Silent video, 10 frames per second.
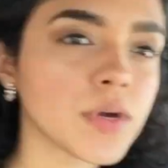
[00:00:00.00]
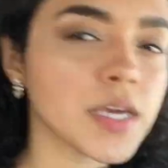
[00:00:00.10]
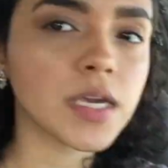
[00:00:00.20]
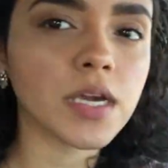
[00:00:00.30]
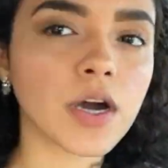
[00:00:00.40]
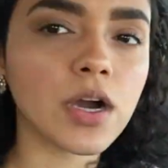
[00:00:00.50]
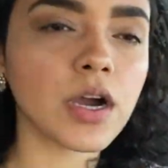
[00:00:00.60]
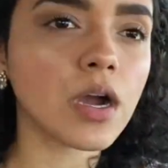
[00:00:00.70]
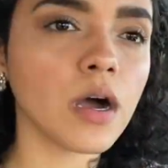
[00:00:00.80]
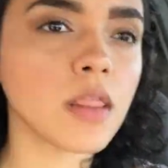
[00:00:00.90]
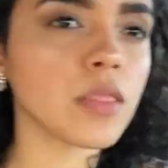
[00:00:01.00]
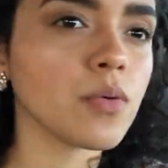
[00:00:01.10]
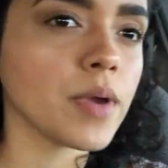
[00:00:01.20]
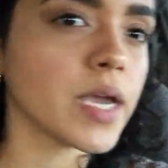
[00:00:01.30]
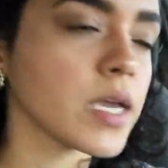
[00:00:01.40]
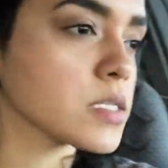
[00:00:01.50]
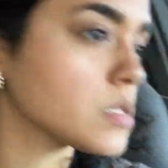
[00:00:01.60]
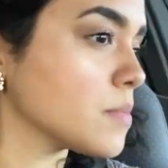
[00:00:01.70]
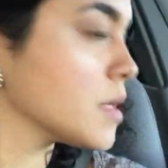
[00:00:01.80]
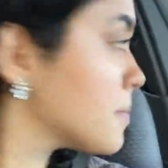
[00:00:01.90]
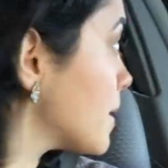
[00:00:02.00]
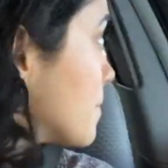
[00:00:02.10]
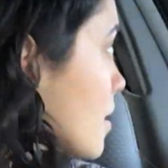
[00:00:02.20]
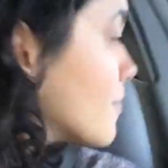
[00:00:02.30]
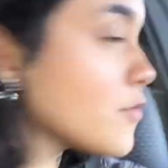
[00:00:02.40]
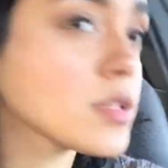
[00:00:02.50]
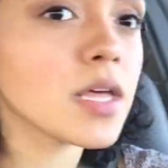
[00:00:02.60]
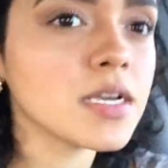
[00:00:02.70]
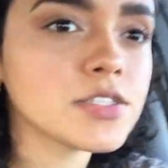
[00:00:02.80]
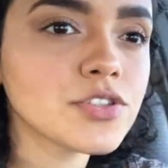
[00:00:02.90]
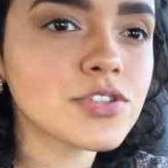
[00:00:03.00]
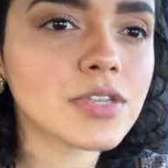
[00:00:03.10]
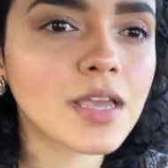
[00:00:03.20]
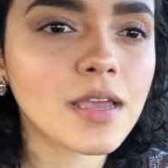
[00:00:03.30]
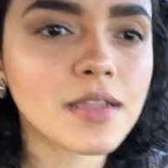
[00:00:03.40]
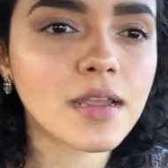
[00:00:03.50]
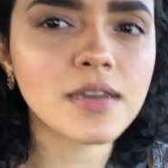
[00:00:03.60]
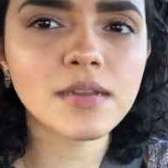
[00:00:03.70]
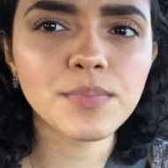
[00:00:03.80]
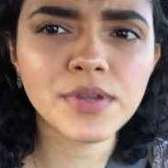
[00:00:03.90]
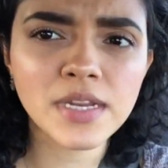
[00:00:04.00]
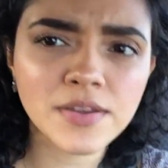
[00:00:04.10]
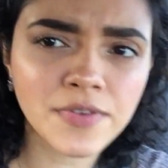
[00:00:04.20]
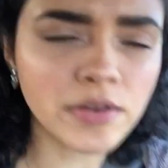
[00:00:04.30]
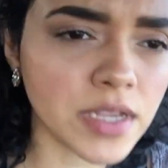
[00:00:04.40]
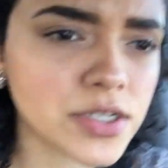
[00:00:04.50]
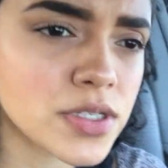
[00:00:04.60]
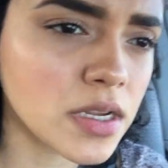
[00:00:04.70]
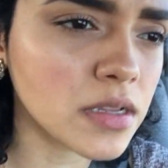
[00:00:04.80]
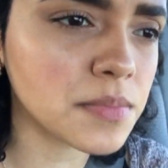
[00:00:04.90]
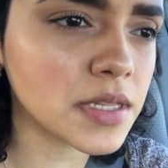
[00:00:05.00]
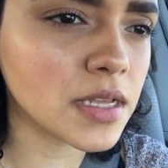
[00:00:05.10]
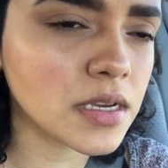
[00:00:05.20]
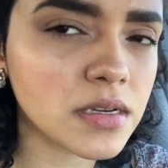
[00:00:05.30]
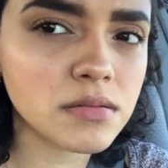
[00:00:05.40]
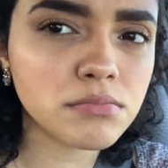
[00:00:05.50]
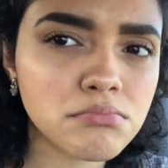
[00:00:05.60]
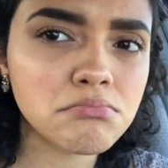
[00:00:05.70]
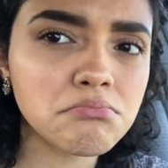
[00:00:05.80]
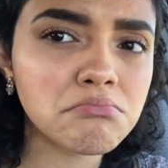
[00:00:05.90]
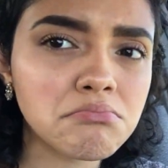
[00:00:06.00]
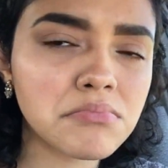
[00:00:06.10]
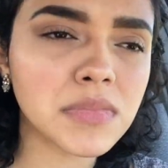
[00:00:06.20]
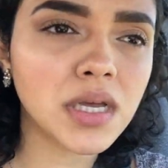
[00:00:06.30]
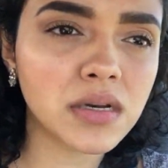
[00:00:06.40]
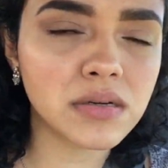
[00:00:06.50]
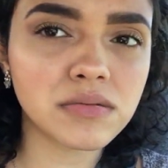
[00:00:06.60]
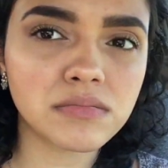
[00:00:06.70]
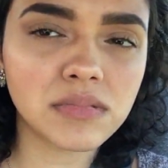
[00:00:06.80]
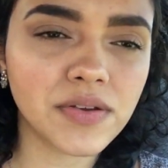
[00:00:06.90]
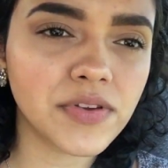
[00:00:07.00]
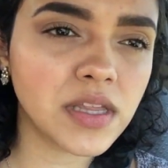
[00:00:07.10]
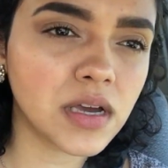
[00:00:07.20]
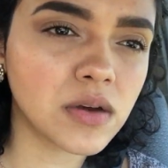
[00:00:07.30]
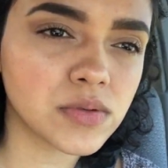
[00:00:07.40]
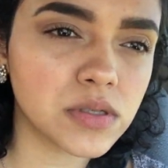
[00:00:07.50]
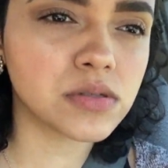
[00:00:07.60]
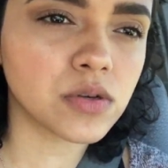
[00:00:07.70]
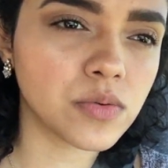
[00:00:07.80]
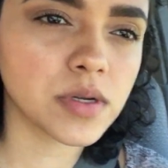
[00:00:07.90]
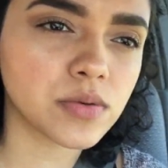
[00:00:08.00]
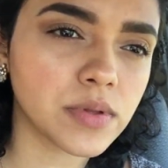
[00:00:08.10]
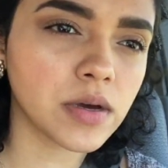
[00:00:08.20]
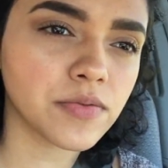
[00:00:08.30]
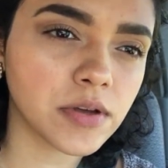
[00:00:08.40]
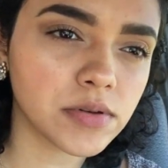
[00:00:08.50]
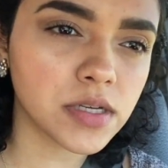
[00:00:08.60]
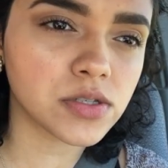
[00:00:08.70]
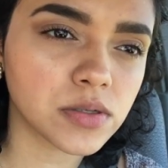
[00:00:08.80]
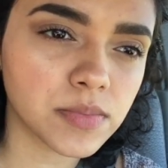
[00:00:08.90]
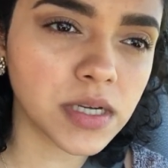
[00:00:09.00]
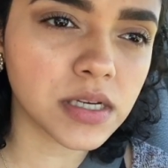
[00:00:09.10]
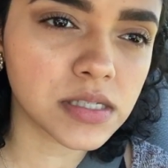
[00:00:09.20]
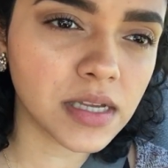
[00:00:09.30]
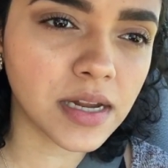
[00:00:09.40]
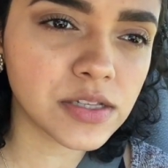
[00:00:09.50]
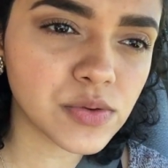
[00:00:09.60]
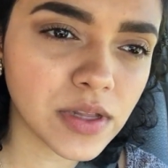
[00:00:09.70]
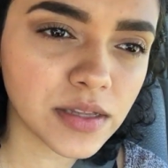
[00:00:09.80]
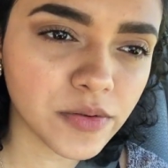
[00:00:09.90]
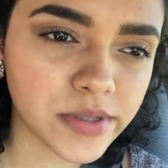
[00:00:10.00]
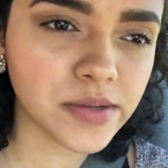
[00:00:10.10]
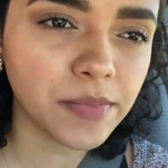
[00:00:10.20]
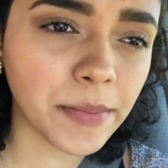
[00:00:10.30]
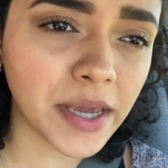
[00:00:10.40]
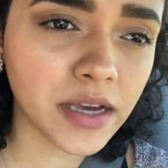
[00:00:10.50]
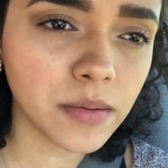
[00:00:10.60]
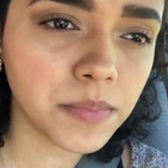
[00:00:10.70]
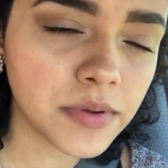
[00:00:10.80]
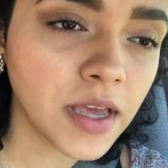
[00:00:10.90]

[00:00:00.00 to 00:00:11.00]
We are on the way to meet my mom for lunch, and I didn't put any foundation on, but like, I don't know. I feel like I always look so weird without foundation because then I do like the rest of my makeup.